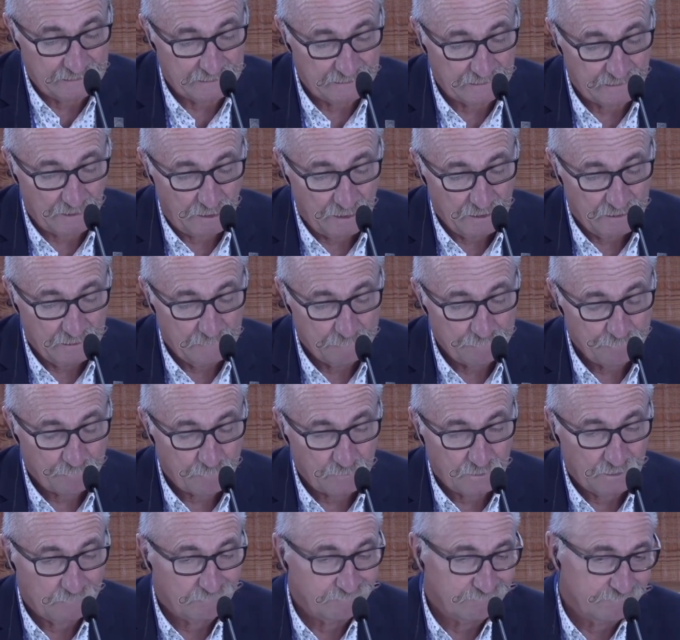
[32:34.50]
program
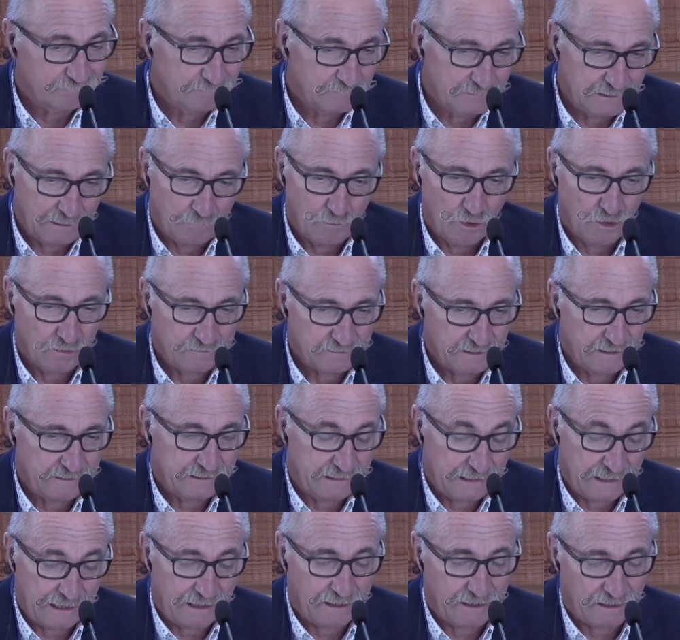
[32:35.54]
uh, which is
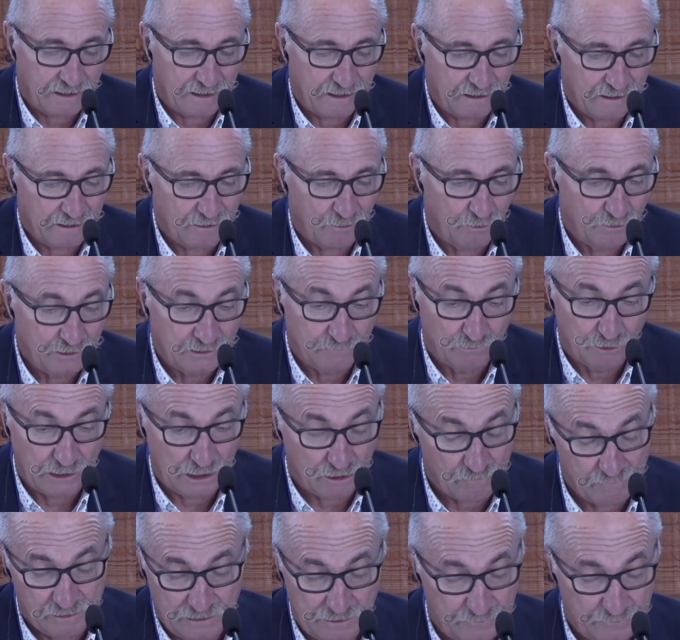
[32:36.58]
about a set of